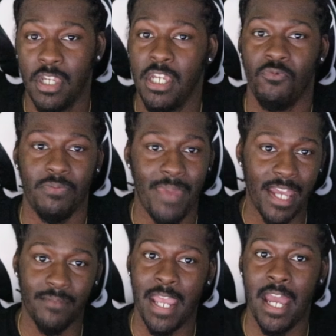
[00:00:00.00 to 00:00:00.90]
We bag him
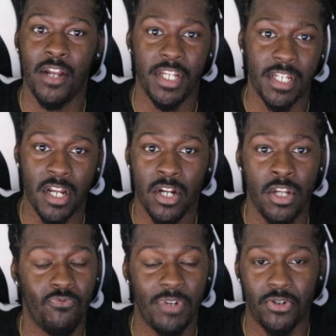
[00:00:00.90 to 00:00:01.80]
down in there.
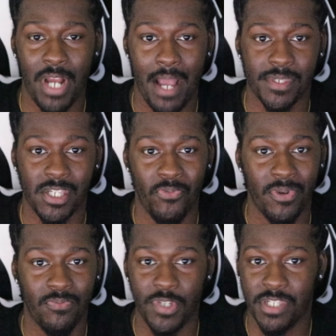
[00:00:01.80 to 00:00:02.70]
We drop, step him,
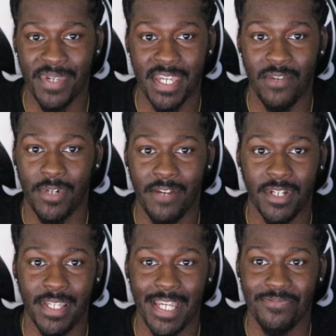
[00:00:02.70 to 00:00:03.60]
we spin, whatever the
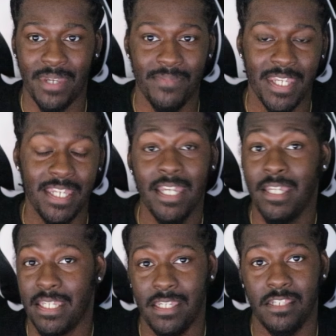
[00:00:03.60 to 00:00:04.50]
case may be.
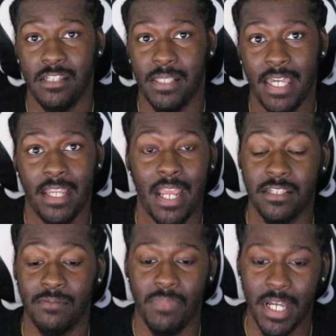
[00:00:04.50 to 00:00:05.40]
Easy lay. That's a
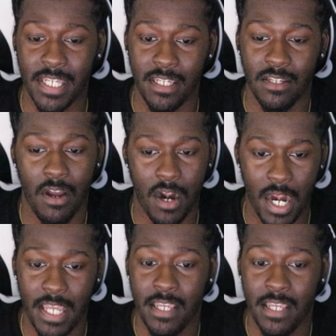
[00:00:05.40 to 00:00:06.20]
bucket. All right.